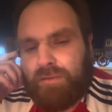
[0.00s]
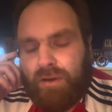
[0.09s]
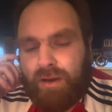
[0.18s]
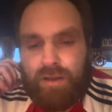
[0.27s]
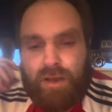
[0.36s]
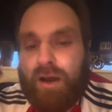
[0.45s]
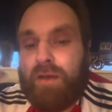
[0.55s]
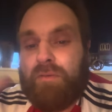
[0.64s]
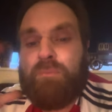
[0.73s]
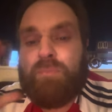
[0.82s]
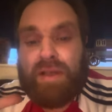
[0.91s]
I can't
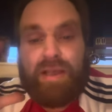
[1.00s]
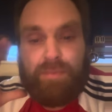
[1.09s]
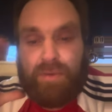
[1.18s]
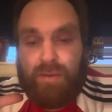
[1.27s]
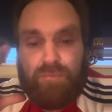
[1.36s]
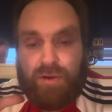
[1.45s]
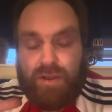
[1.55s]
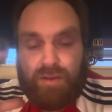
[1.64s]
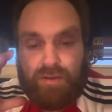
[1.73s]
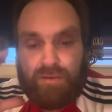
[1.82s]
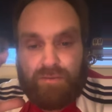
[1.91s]
even blame
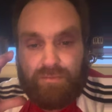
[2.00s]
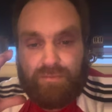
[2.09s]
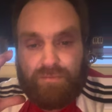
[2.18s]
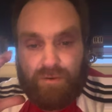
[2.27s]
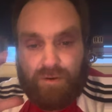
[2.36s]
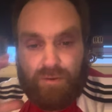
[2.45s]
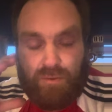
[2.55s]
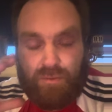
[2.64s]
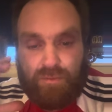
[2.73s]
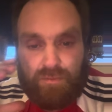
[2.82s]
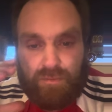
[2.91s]
Emery for it all.